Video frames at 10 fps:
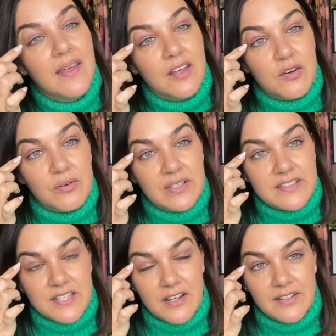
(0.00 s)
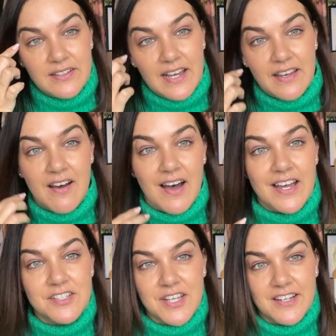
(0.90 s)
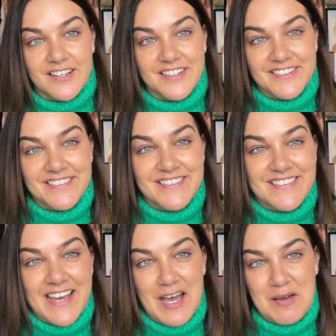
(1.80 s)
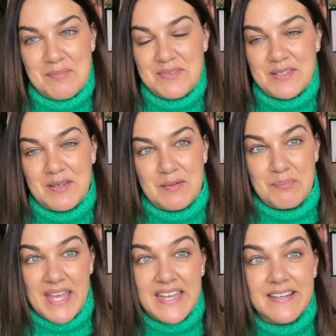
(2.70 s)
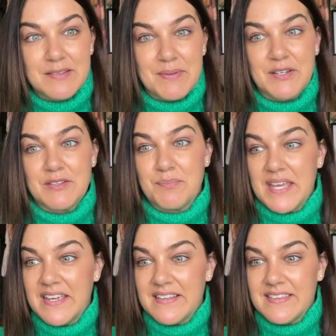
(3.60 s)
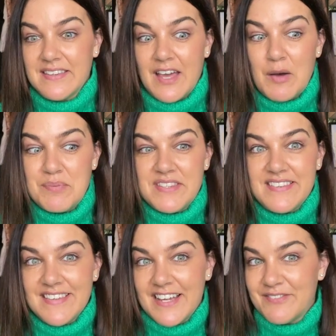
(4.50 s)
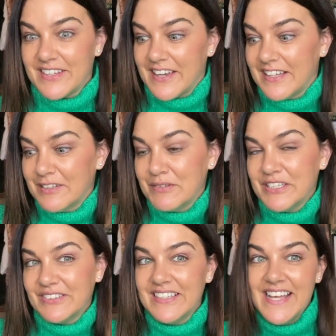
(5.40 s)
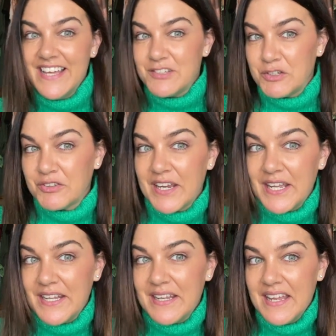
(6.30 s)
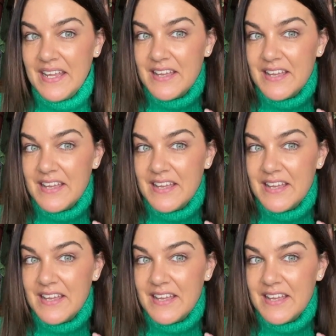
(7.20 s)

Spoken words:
cooler tone like eyeshadows, so pinks, because pink is on the opposite side of the color wheel to green,